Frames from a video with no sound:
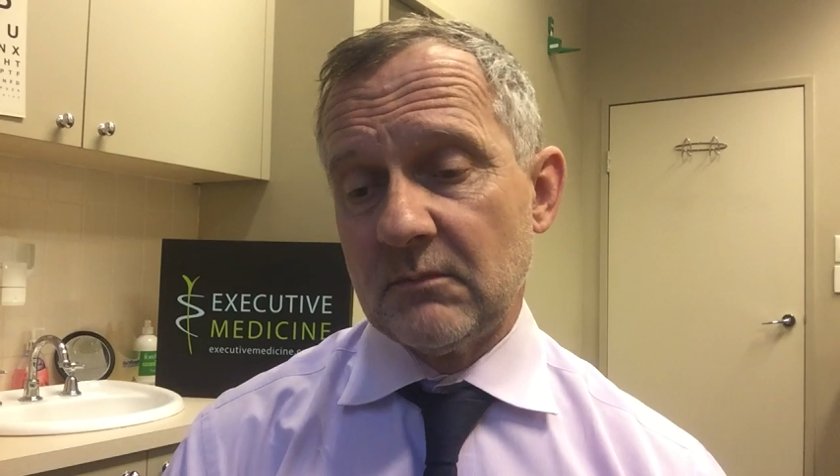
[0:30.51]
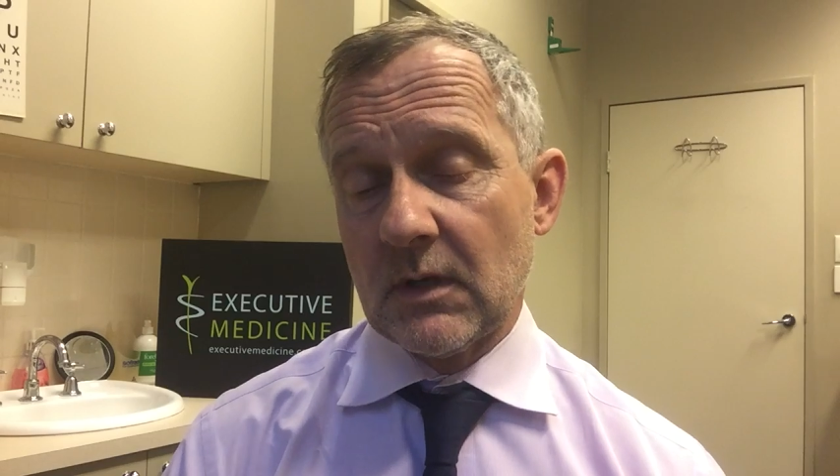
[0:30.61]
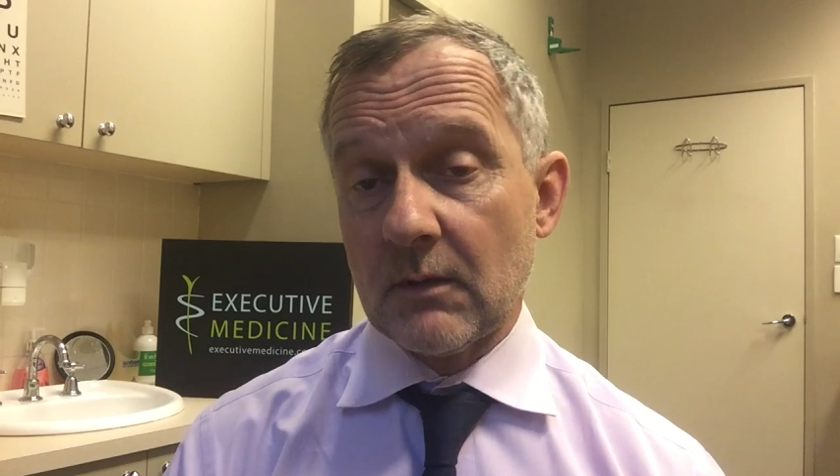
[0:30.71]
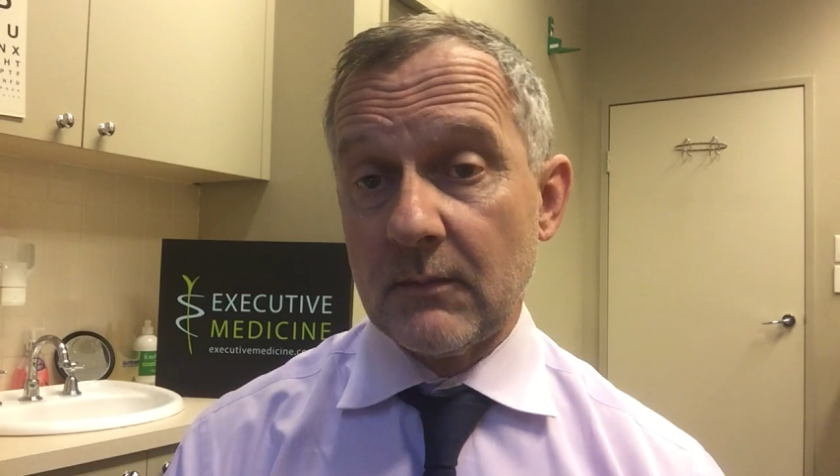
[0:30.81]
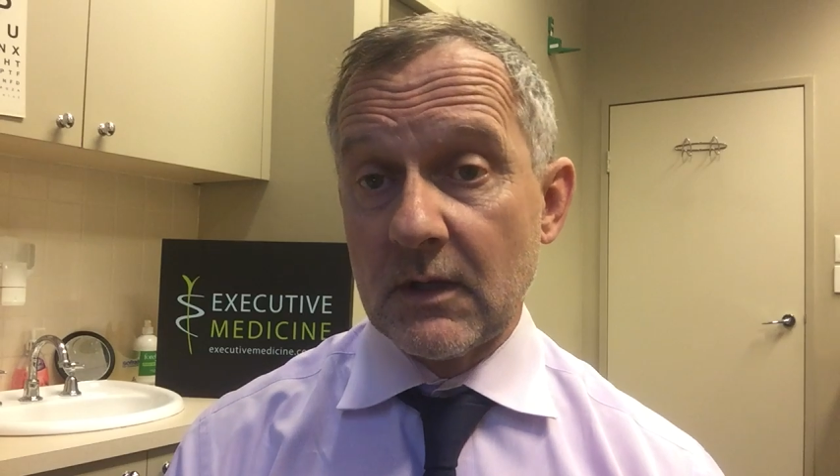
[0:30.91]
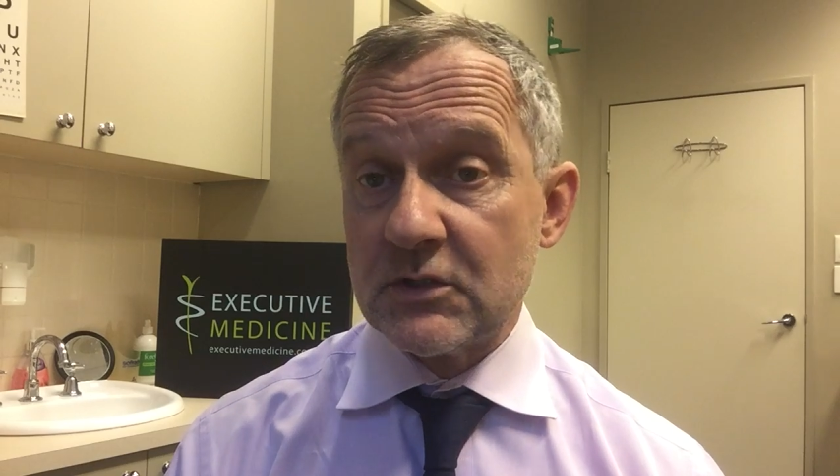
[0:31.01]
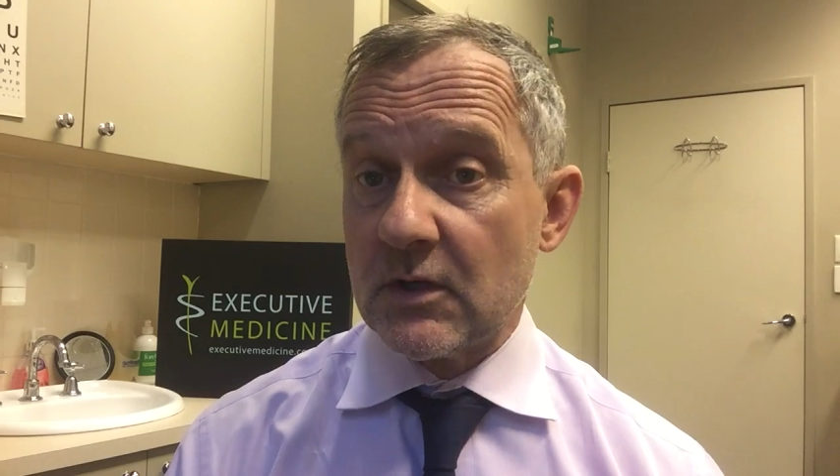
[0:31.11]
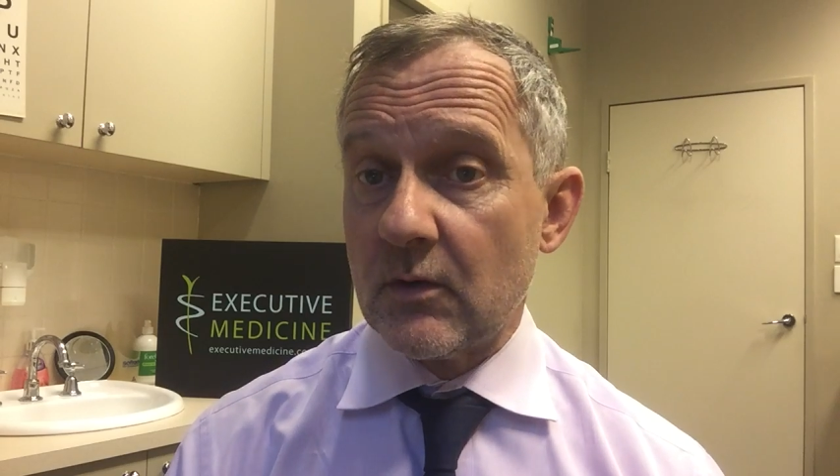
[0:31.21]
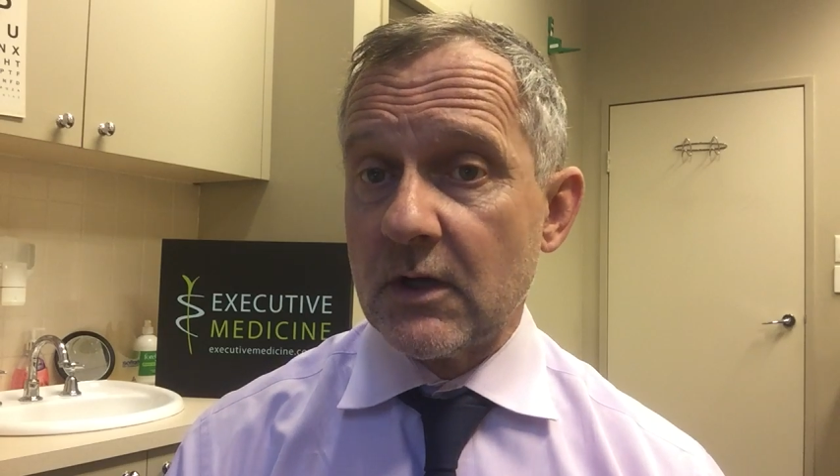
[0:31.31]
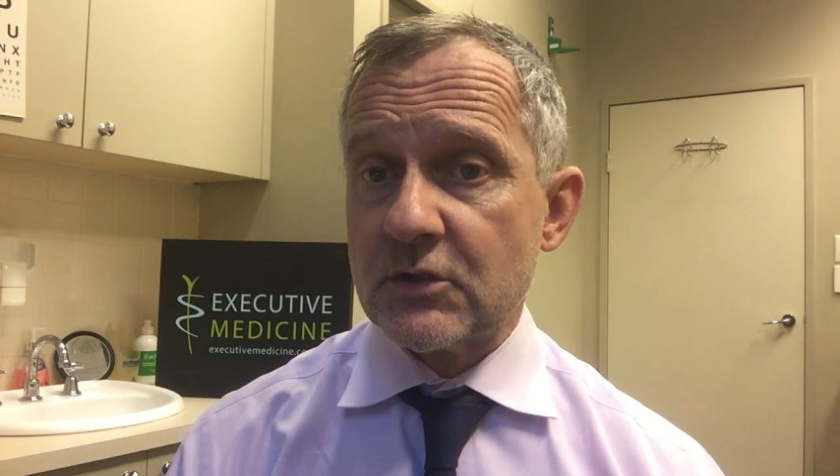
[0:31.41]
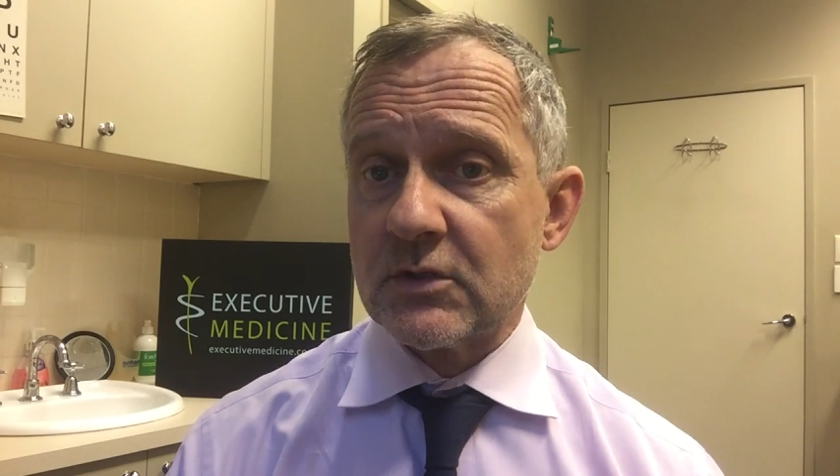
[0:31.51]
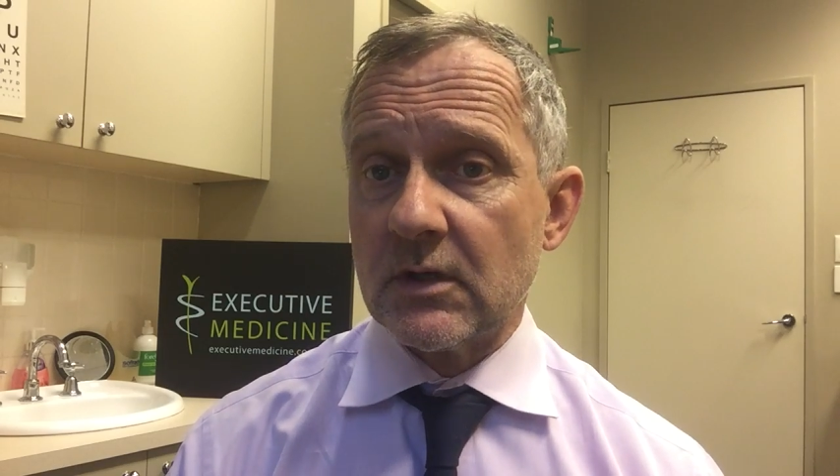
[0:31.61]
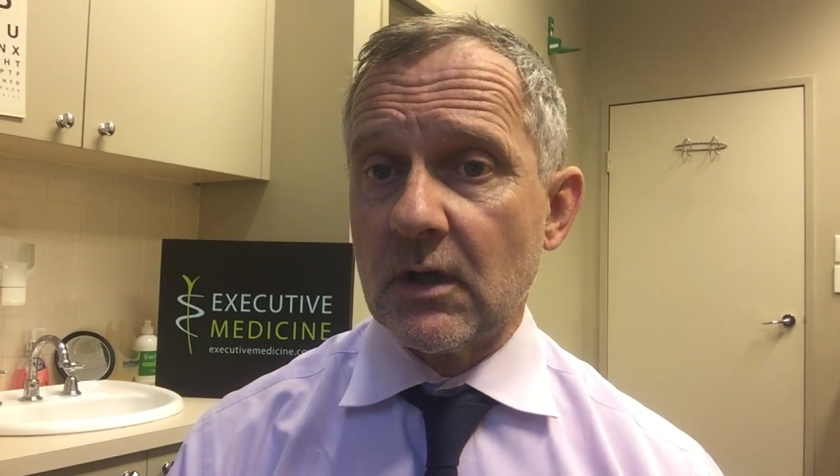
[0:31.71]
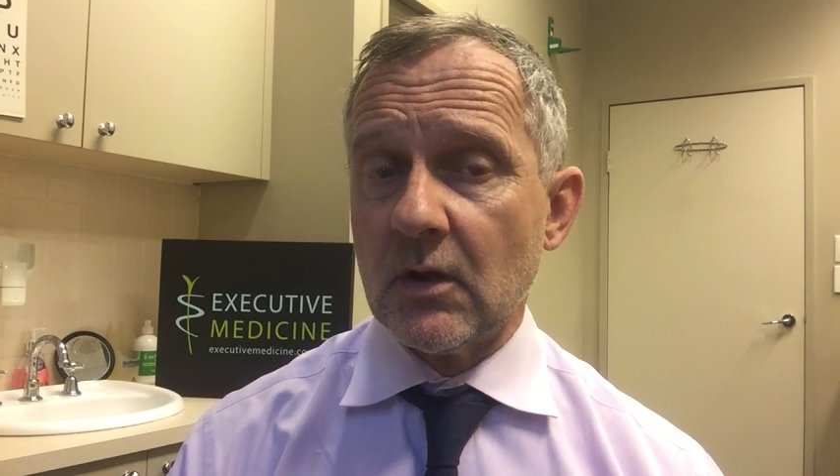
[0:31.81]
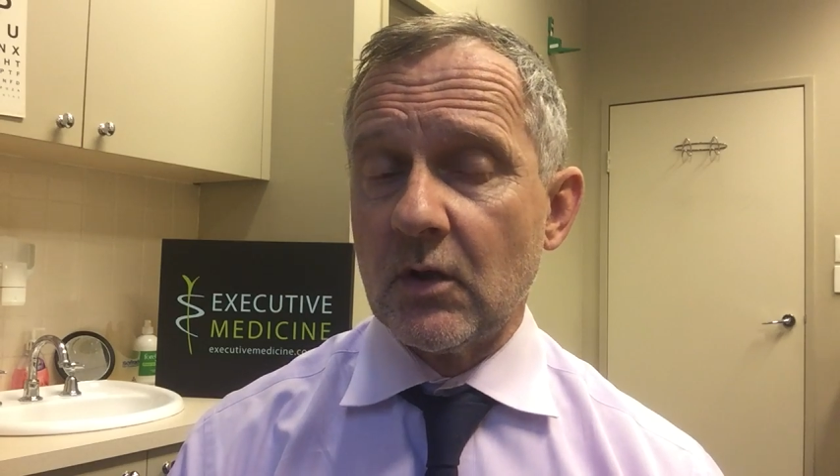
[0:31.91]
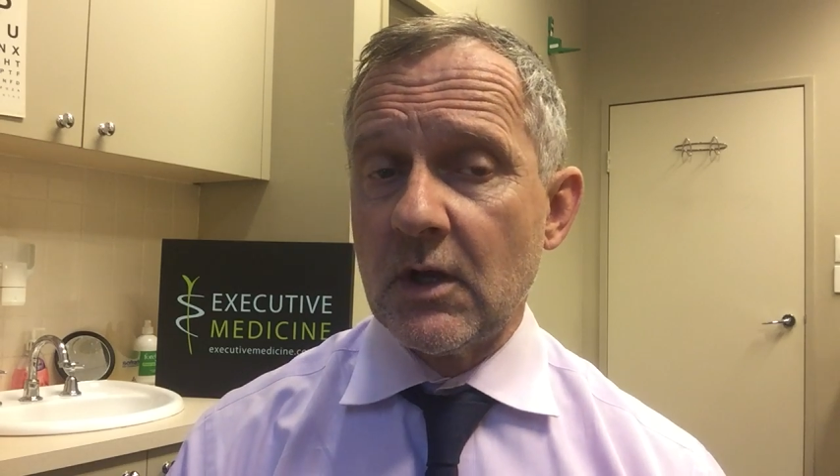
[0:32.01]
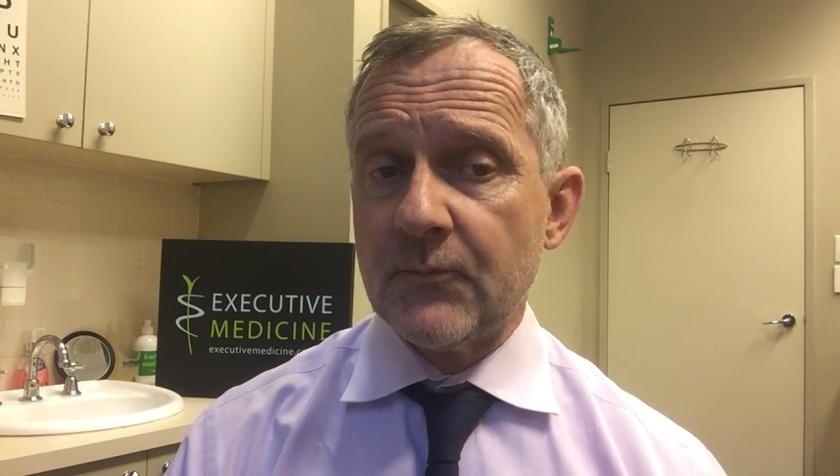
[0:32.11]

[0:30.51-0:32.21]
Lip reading: like a generation ago,